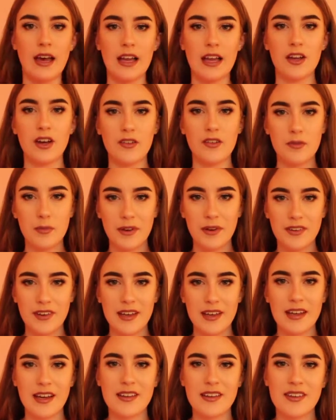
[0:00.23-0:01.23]
Hello
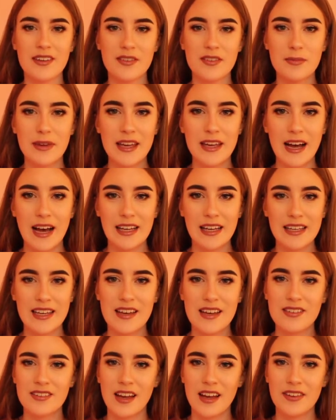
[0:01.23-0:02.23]
everybody, it is me
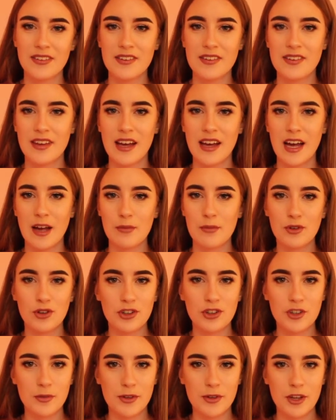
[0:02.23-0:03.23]
Alice, and today I'm
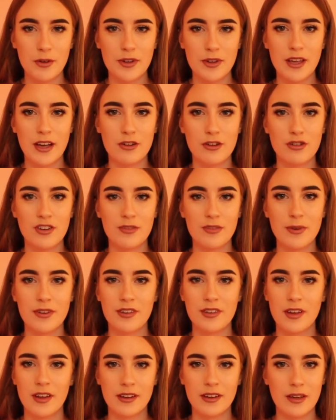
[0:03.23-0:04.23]
going to be doing a
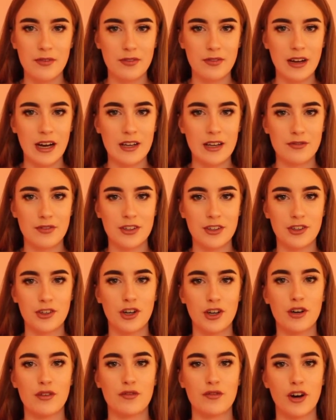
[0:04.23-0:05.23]
Christmas gift guide
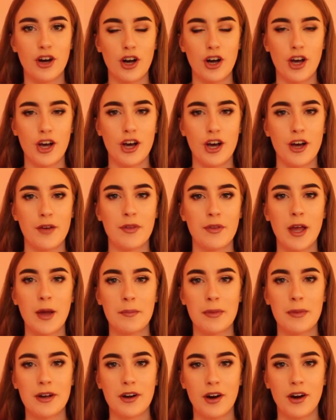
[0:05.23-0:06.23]
video for her,
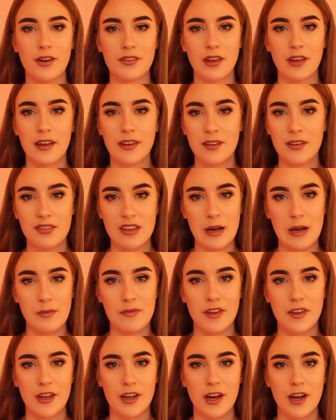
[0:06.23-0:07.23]
because this time
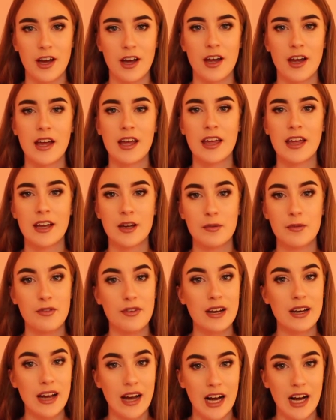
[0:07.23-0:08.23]
of the year it can be
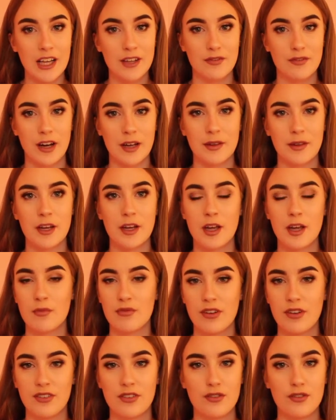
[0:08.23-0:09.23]
really hard to find
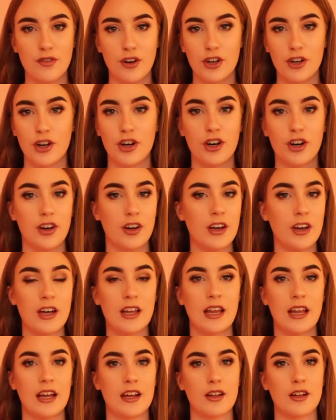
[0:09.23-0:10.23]
presents for your
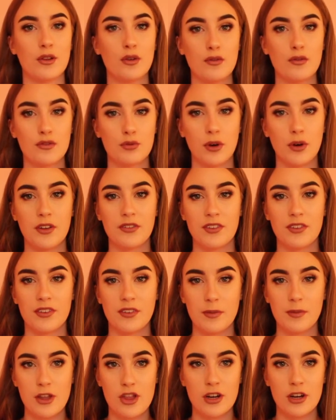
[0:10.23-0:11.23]
loved ones,
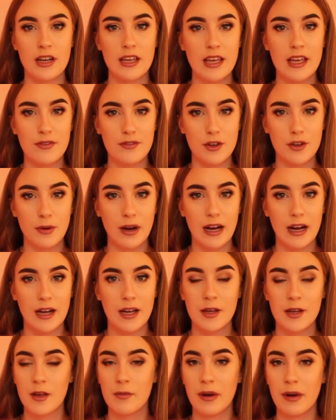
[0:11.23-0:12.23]
especially if you
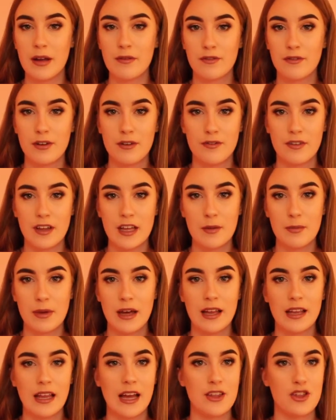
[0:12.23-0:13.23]
are buying for a
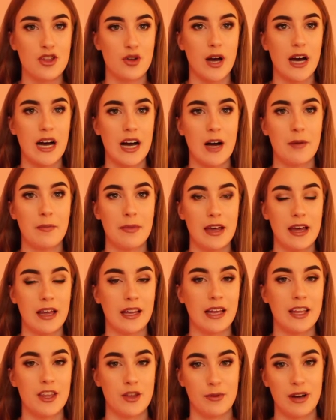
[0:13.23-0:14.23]
female and you are a
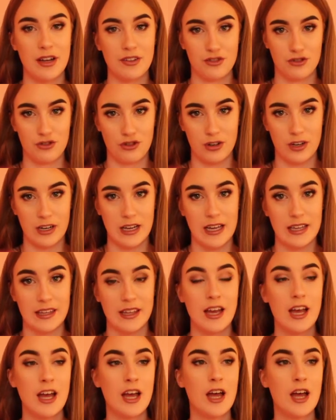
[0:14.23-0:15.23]
male and you are struggling.